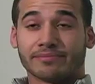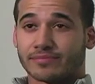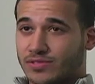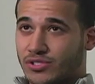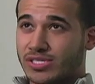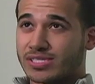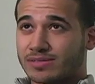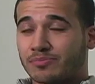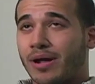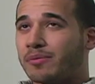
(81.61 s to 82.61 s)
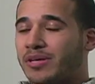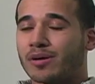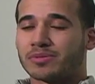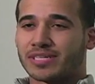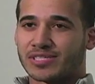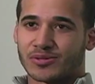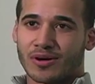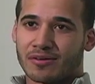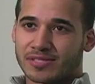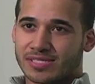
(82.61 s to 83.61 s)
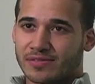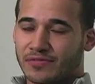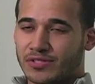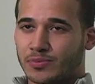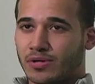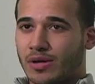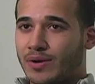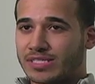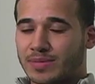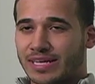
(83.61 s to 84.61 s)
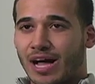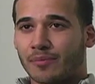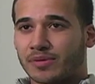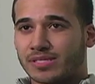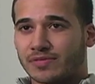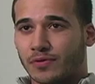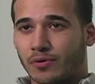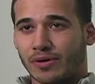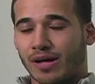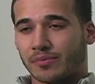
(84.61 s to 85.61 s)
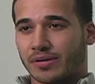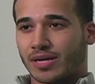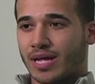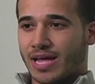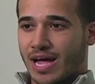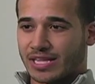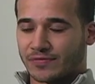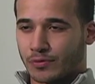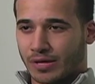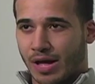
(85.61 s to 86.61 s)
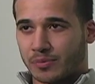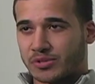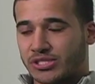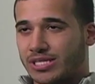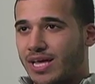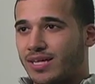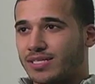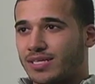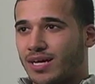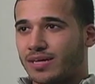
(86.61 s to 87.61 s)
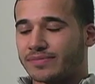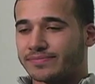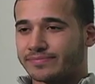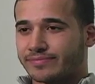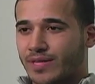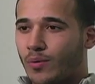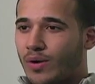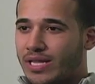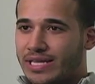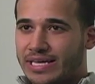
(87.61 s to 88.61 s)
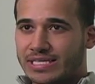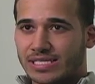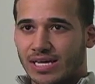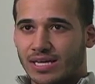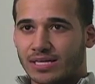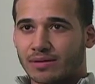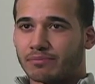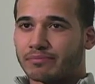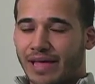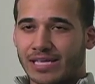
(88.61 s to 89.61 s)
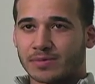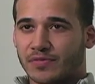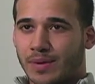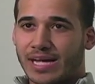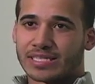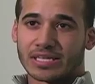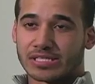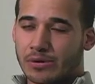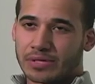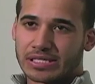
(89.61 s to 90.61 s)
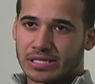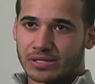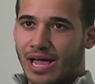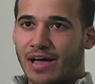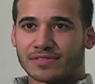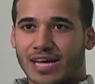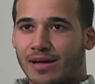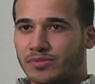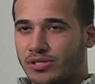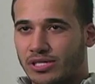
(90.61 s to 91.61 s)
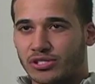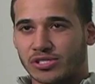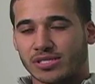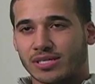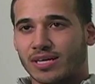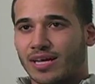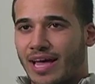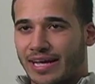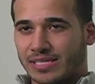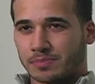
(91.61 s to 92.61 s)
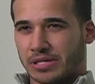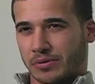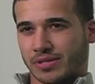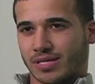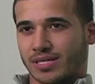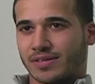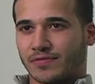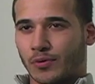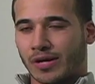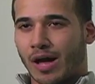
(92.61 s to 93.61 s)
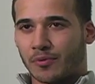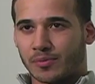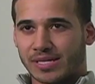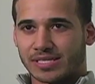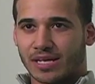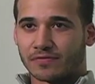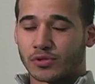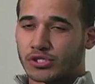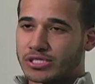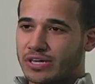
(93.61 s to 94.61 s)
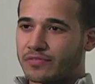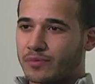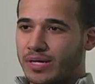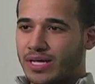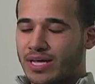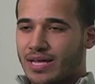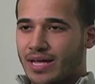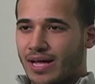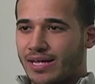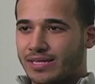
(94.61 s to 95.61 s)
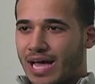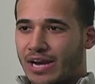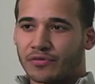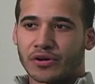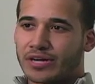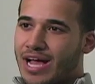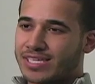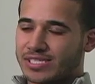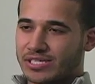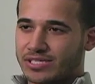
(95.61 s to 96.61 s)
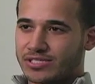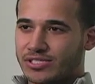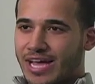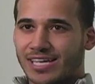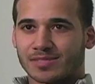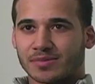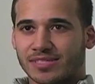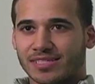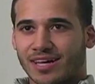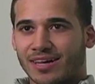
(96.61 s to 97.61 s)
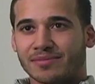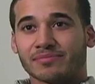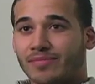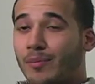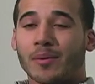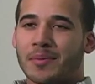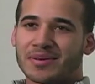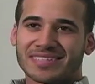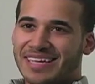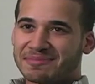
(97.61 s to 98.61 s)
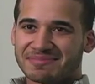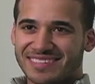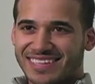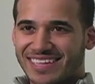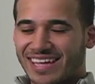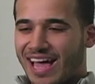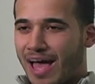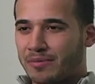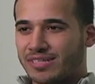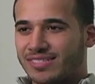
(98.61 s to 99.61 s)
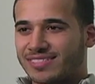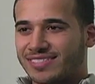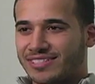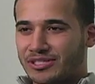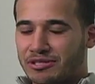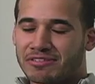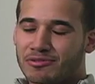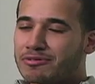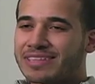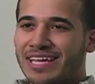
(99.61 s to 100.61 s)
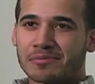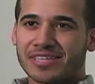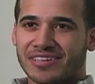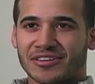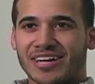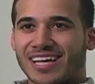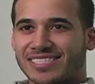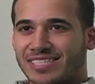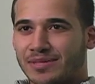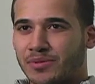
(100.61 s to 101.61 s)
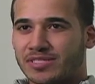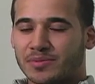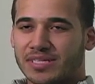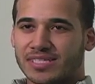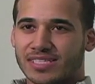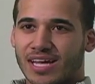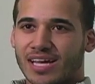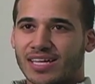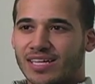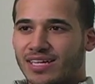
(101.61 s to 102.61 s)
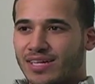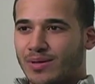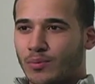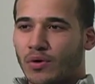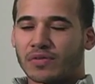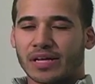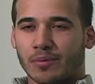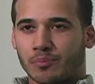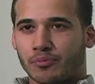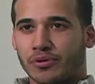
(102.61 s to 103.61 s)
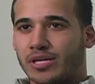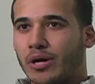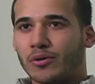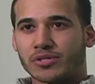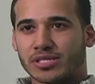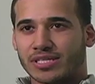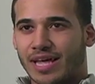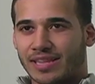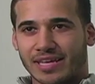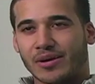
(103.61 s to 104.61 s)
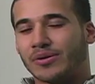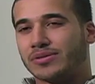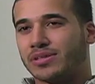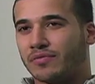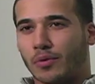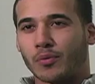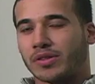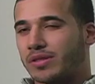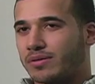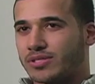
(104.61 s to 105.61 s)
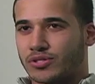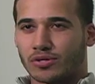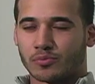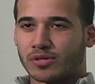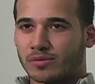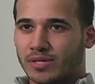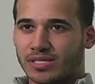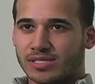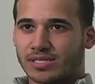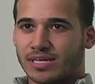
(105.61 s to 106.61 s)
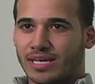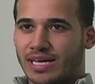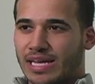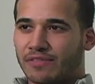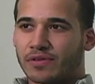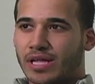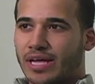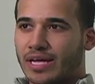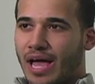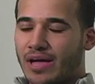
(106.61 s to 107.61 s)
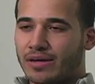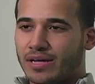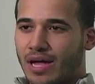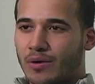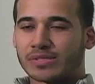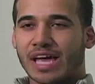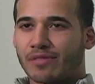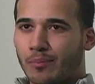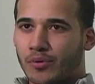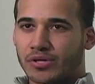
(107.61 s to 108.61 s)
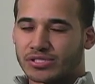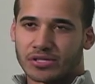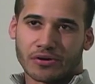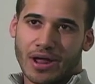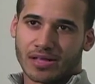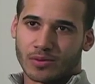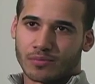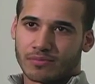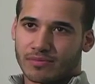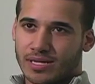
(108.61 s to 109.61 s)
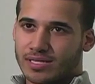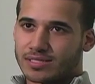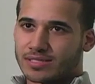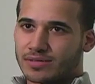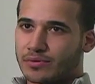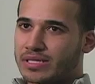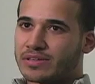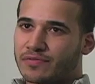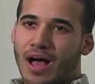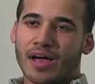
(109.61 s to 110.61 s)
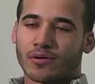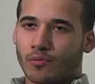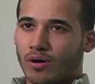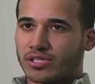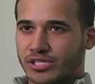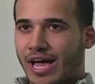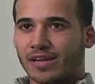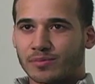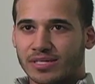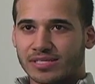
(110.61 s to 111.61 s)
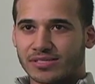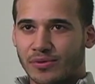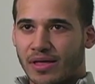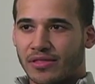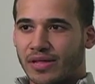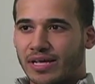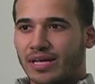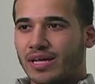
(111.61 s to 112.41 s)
just probably a couple days ago, I was in the fishbowl and I wanted to make copies, a photocopier at the photocopy machine. And one of the ladies asked me for my ID because I really didn't have time to play with the photocopier myself. So she did it for me. And out of curiosity, she asked me about my middle name. I mean, you can label it curiosity, but to me, it's more of like a pre-notion that they hold of like what the term really means. And I feel like I always have that burden to correct them and to really define what jihad means rather than it